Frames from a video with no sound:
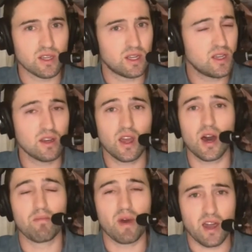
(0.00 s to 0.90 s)
that he can
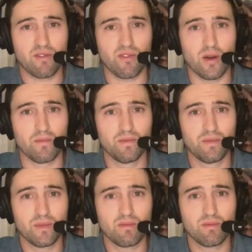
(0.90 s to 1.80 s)
come back from,
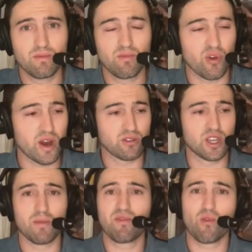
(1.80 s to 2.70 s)
prayers
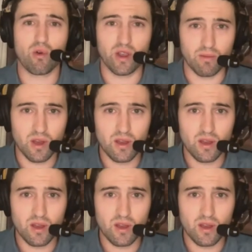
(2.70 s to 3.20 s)
up for him.